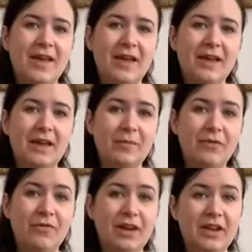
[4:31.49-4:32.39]
and it can be
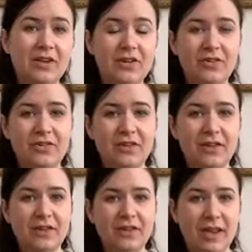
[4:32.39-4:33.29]
really good at just
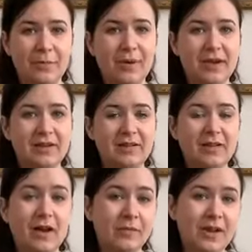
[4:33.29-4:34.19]
helping
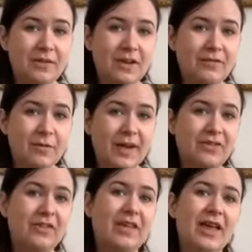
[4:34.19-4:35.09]
calm down the
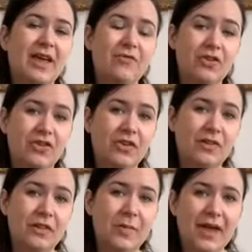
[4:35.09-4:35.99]
inflammation there and
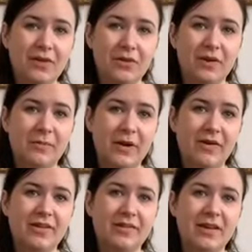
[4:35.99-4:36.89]
reducing the pain you're
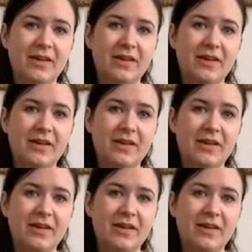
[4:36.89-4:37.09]
experiencing.